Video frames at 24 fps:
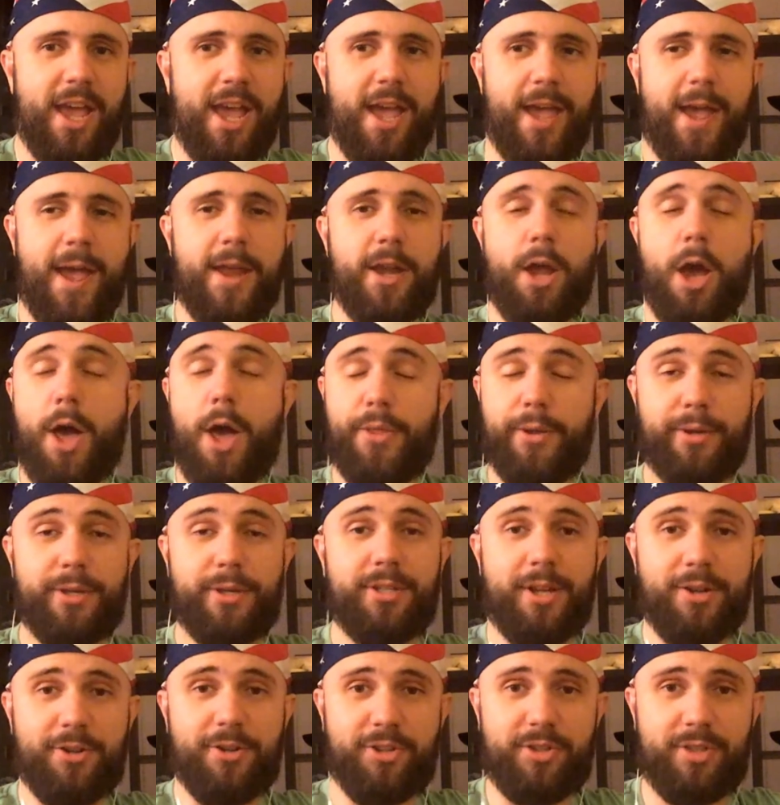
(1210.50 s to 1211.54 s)
and other
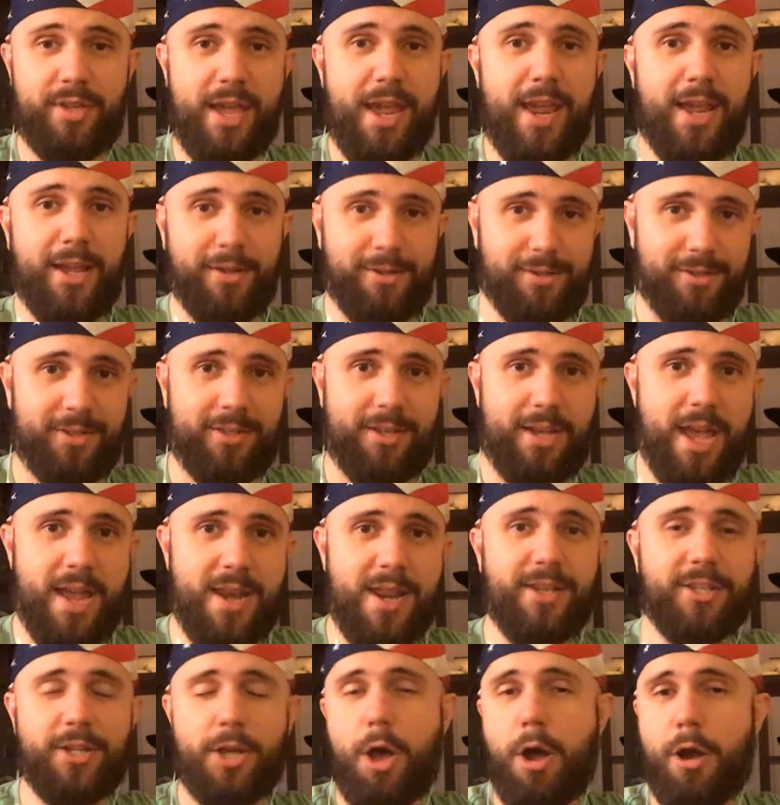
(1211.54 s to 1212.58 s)
such things, and
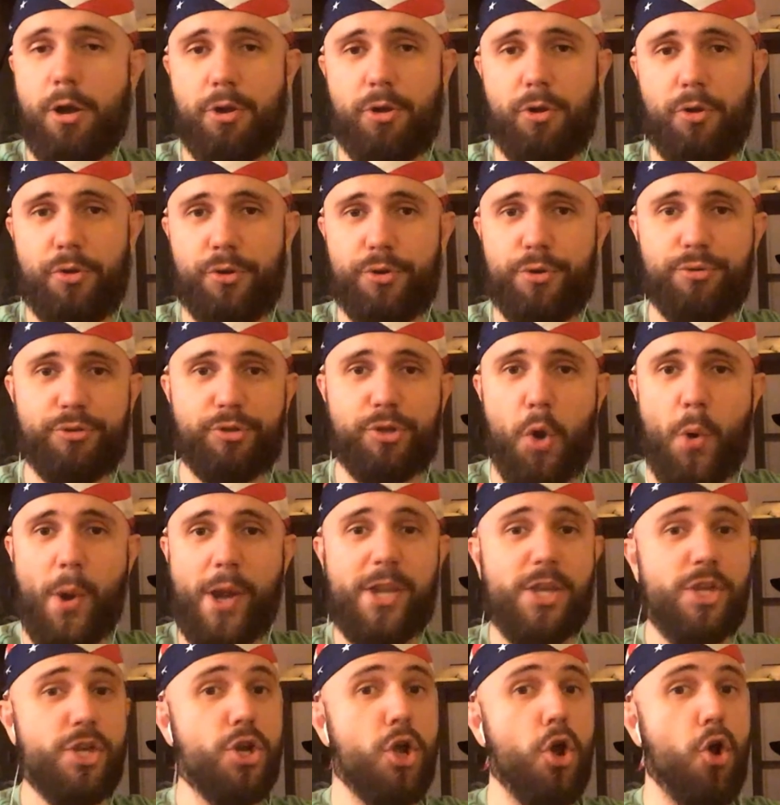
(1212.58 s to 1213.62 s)
his uncle who's
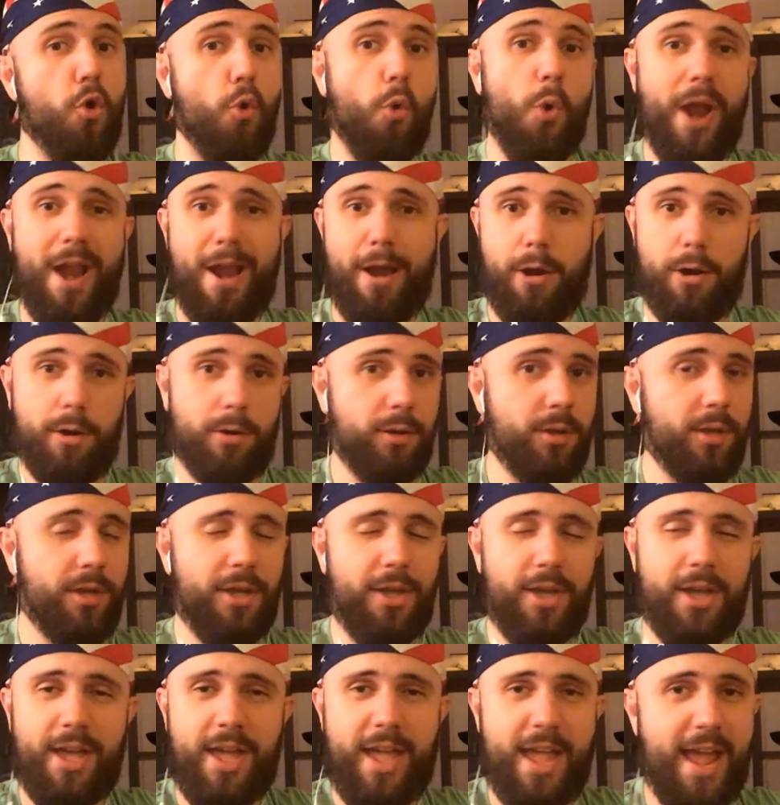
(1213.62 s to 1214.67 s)
going nowhere,
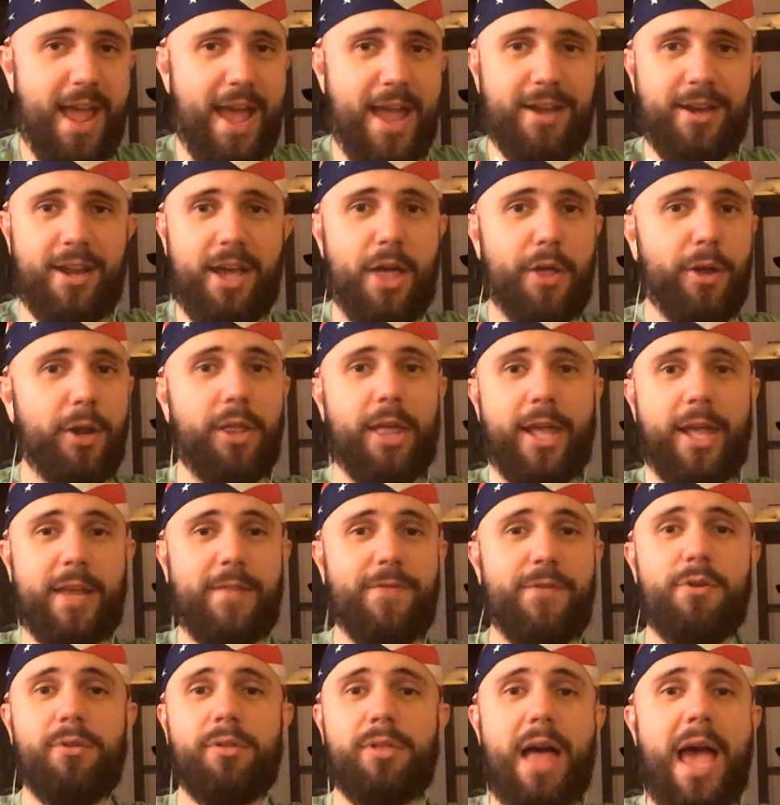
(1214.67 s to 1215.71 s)
and like
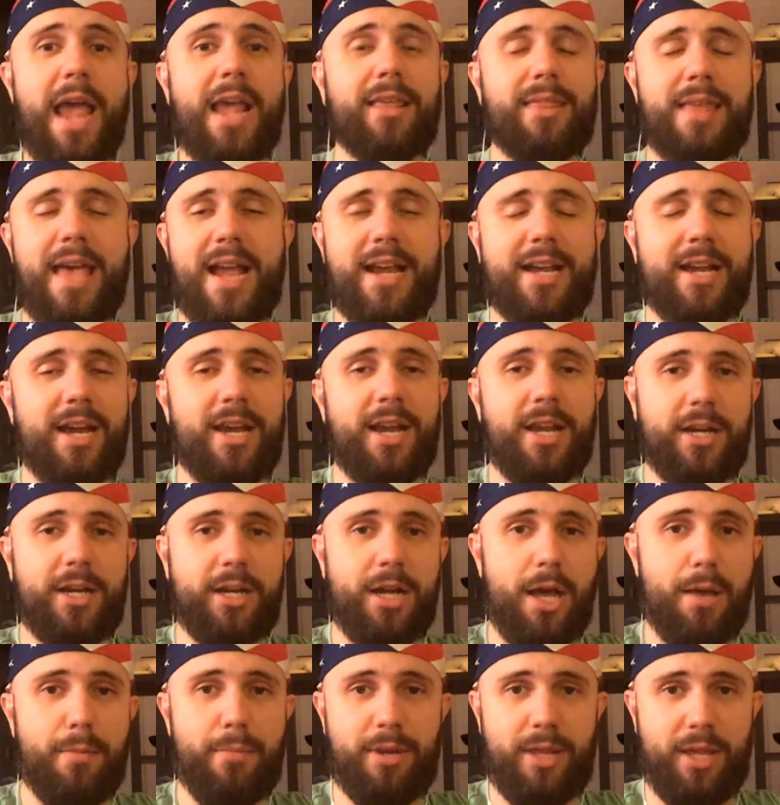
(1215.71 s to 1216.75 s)
if you like that kind of
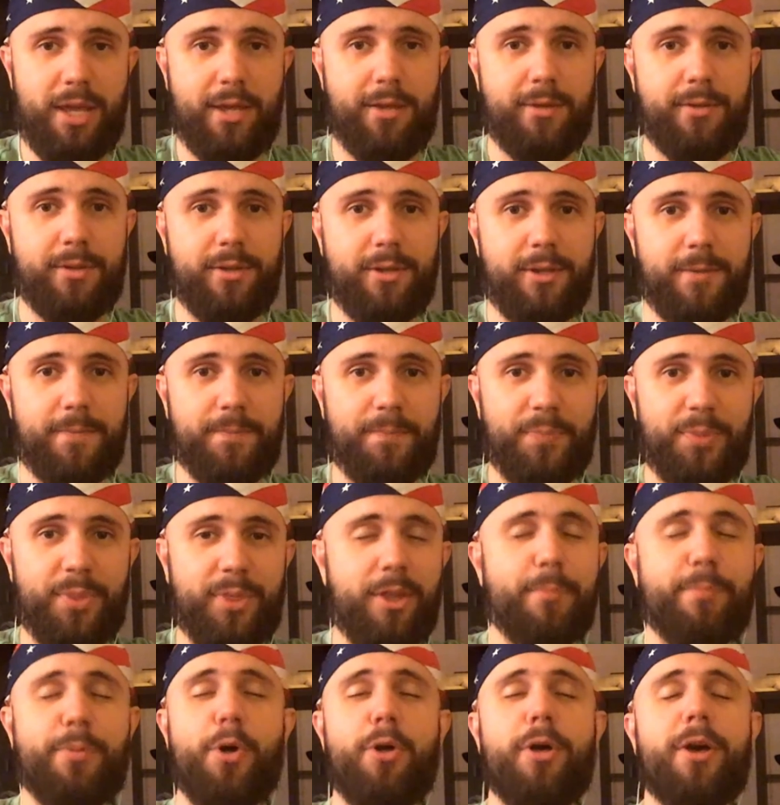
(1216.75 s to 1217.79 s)
comedy,
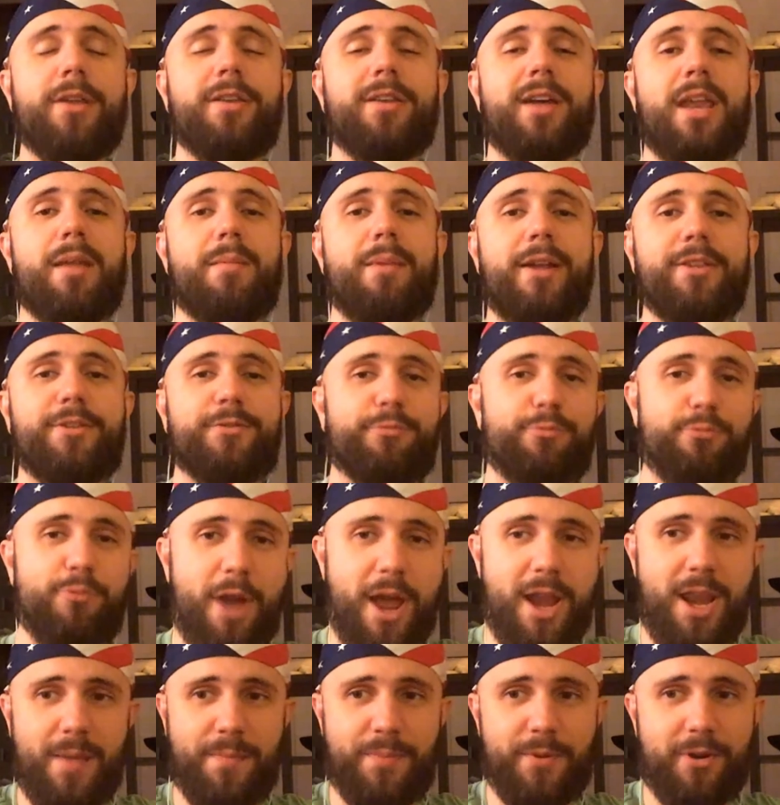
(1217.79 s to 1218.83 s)
Napoleon Dynamite's
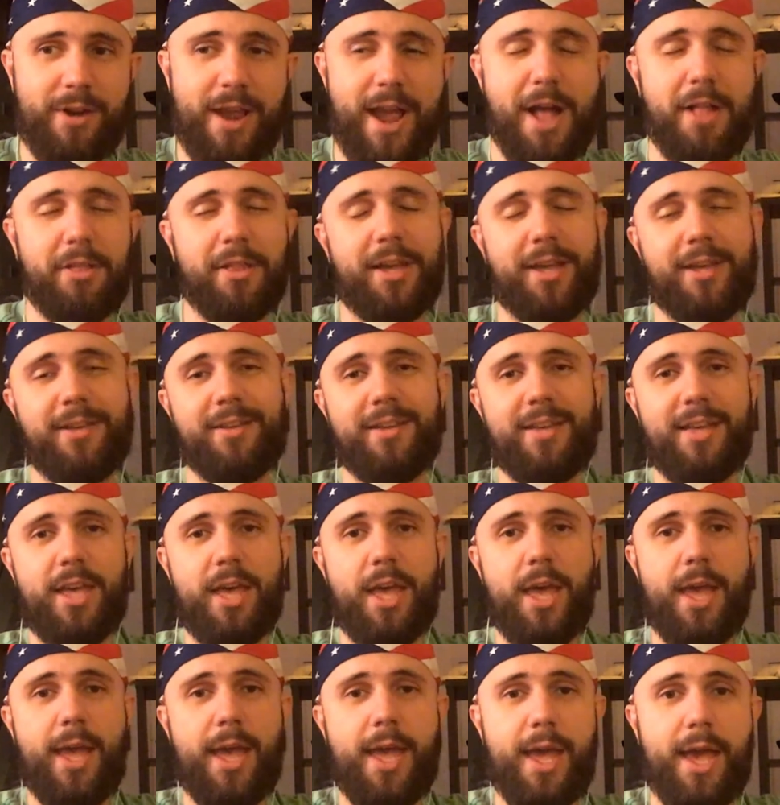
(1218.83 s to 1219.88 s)
right up your alley.
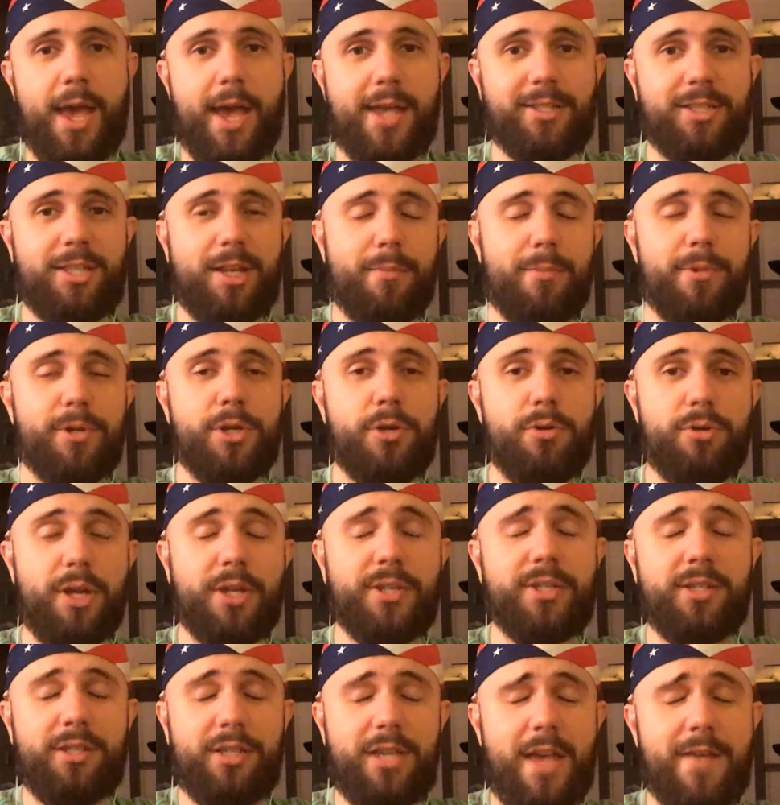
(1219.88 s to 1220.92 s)
As someone who
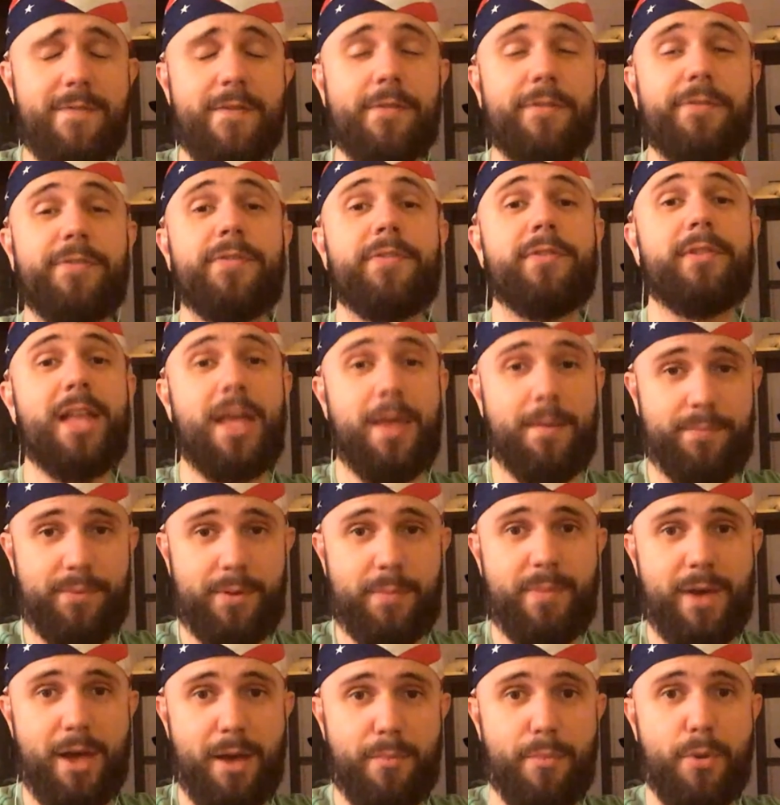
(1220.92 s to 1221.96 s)
doesn't give a flip
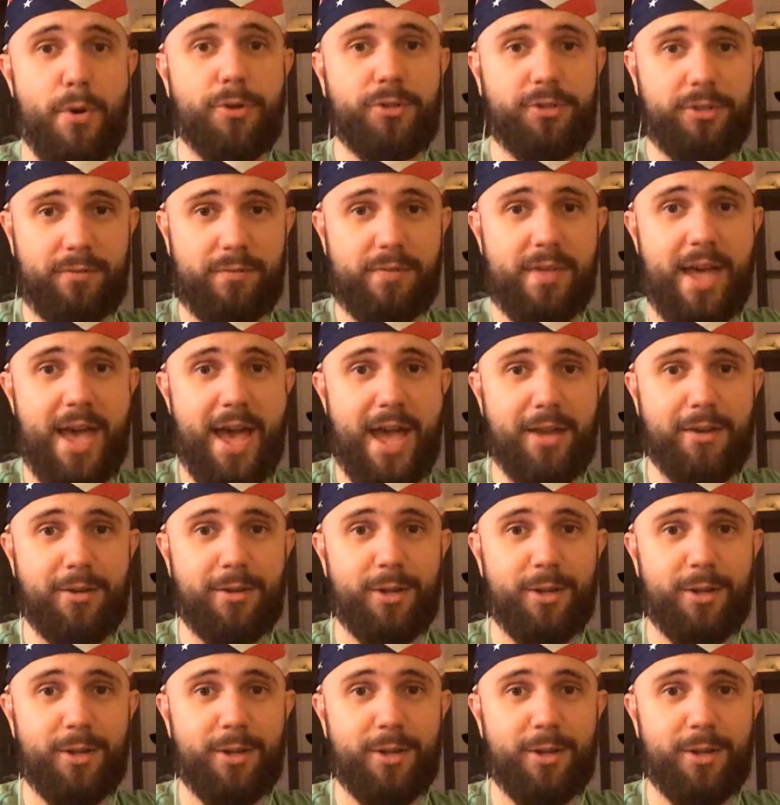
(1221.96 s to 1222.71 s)
about most of that,